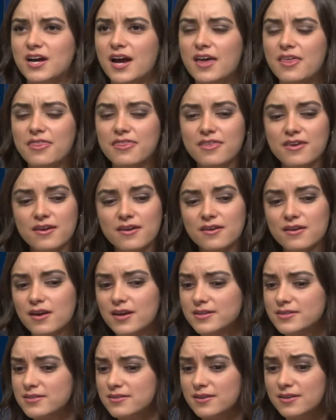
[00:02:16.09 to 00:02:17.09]
I think
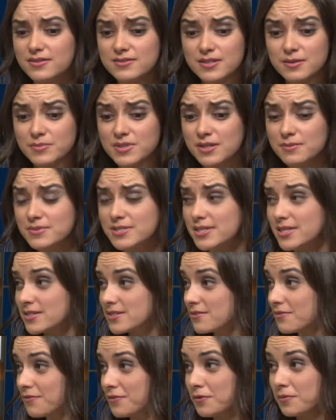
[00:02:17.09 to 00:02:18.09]
it sometimes takes
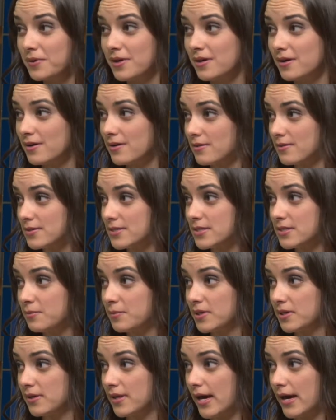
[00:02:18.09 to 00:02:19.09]
a few years to
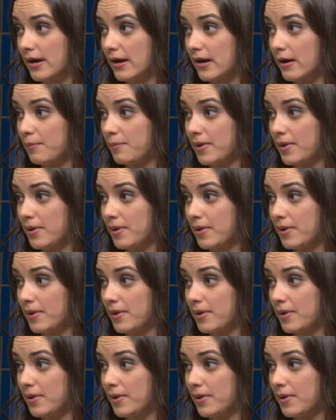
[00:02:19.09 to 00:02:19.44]
build that up.